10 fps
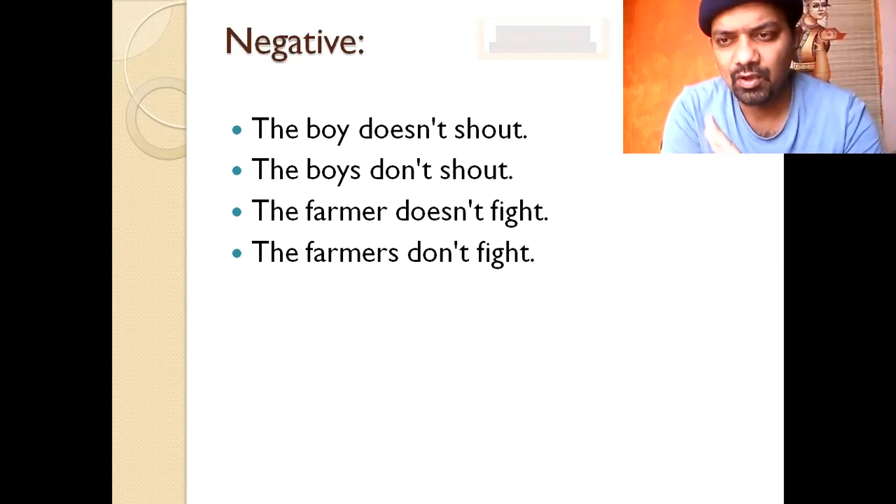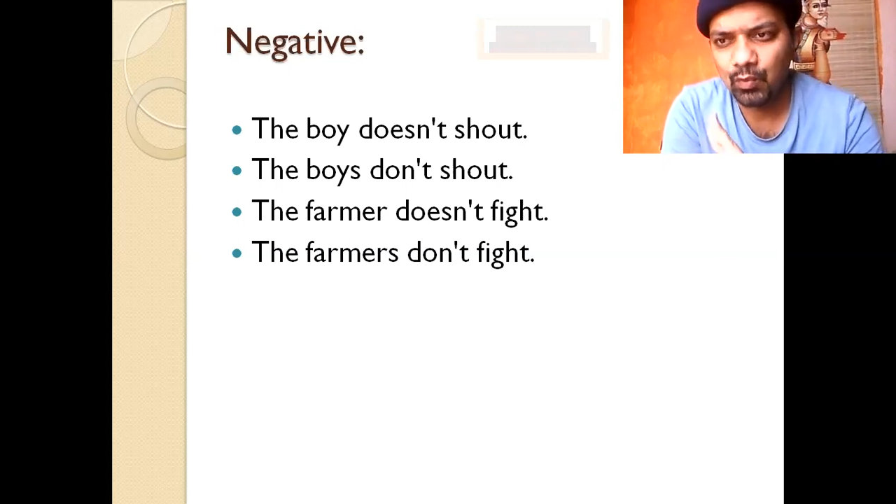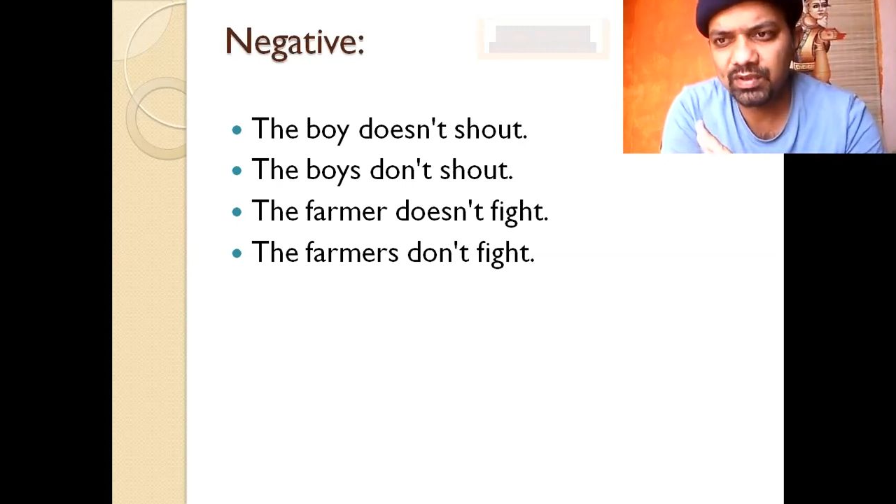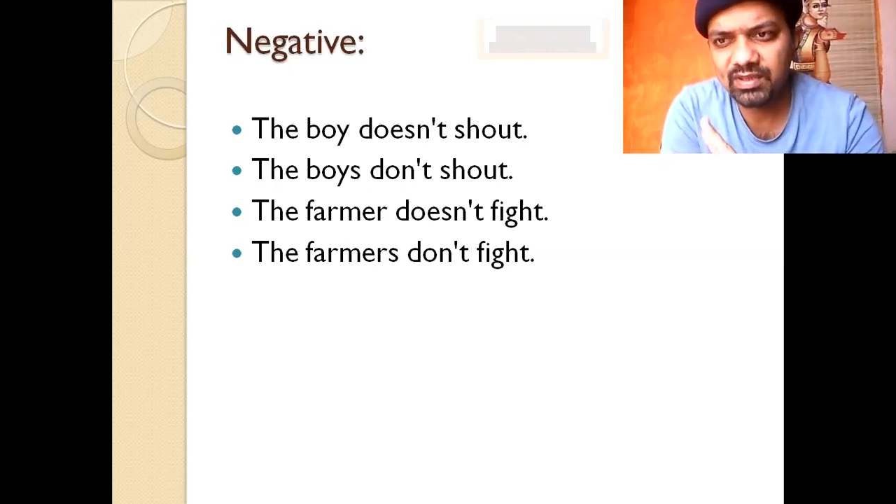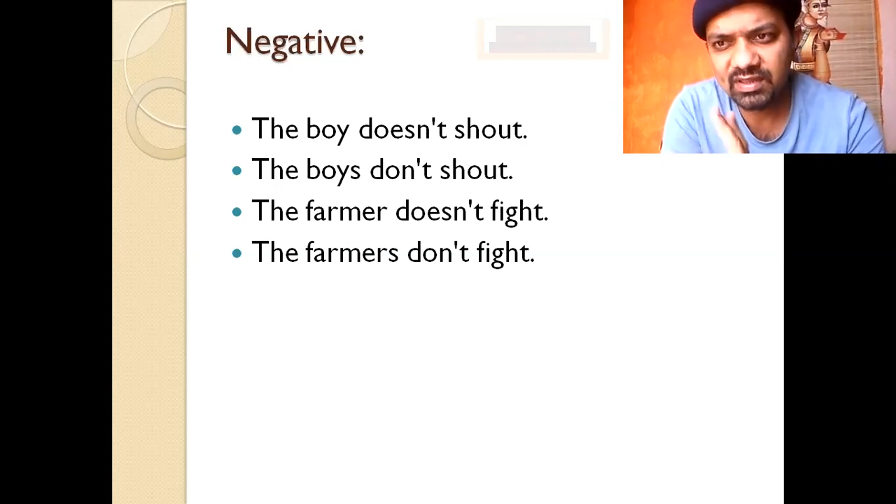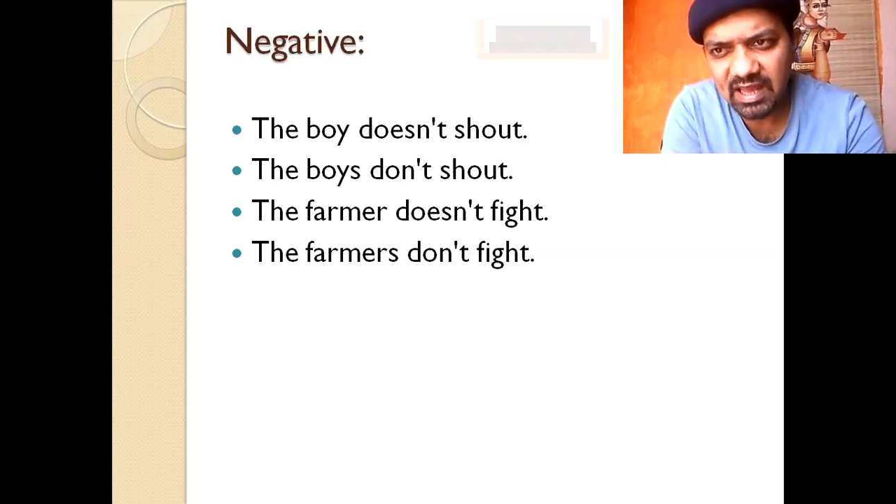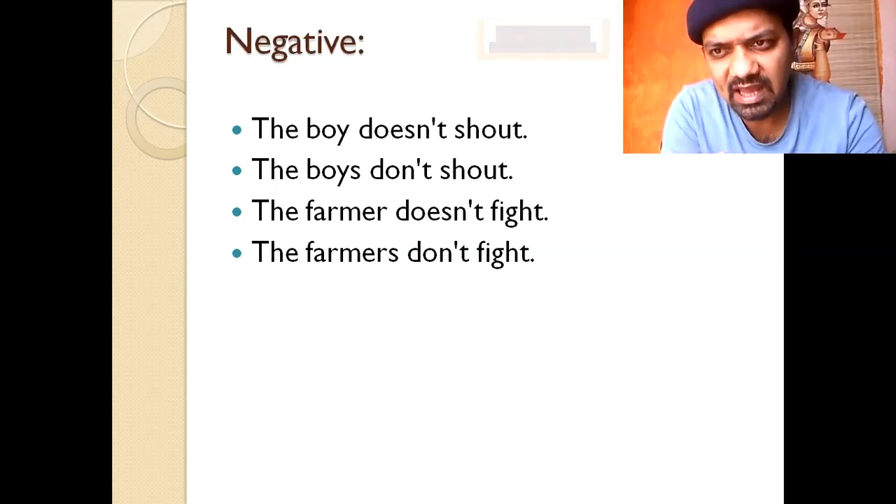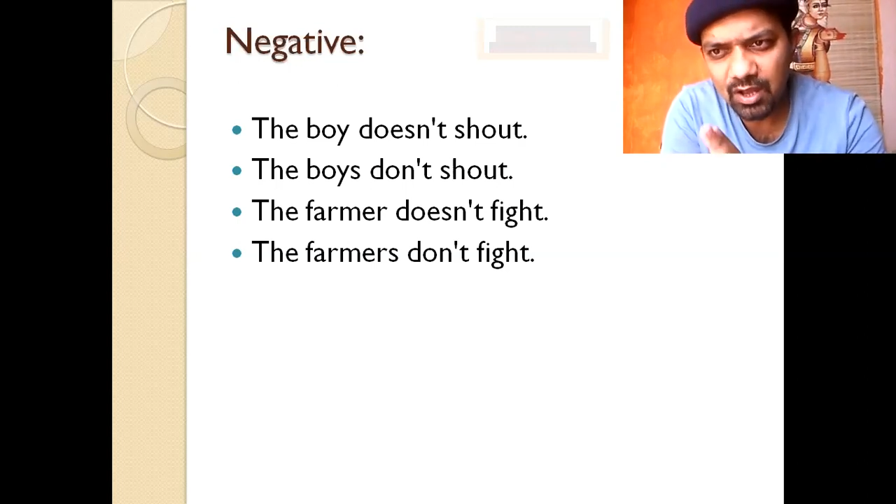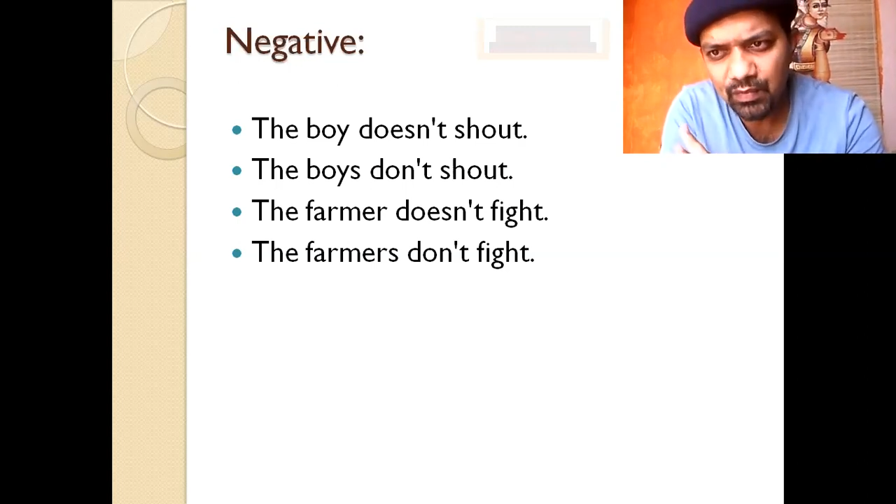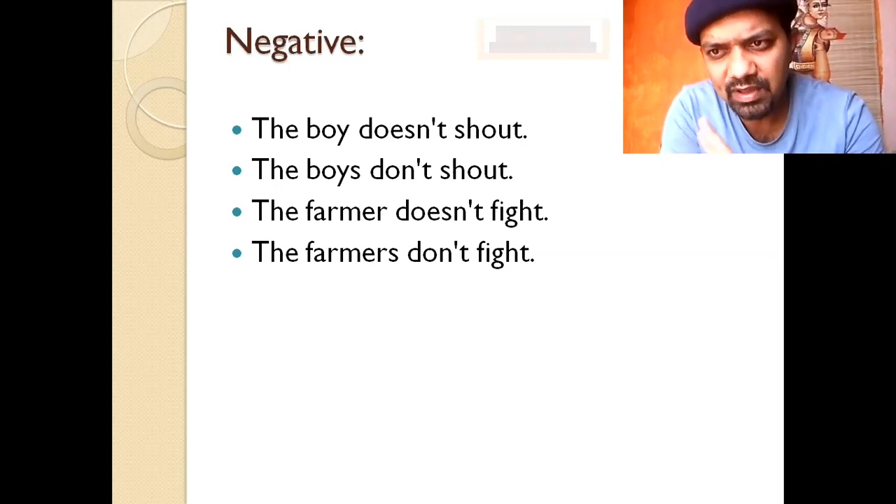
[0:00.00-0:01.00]
With
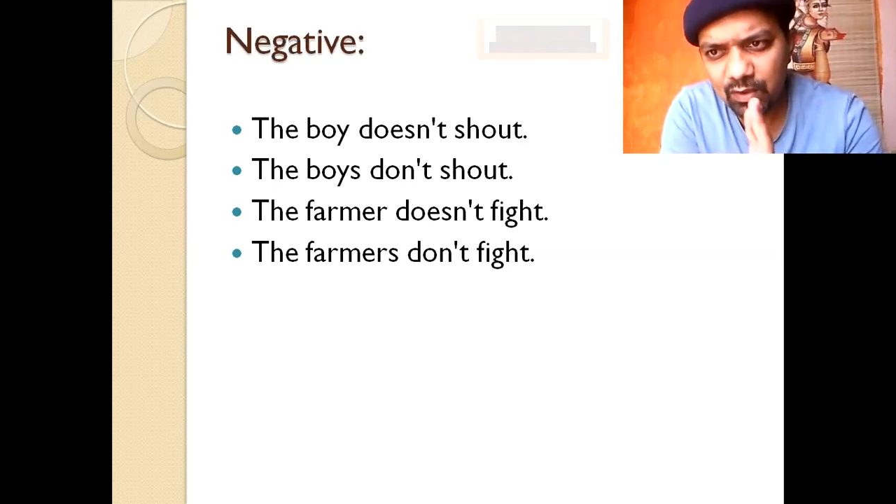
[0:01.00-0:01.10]
they we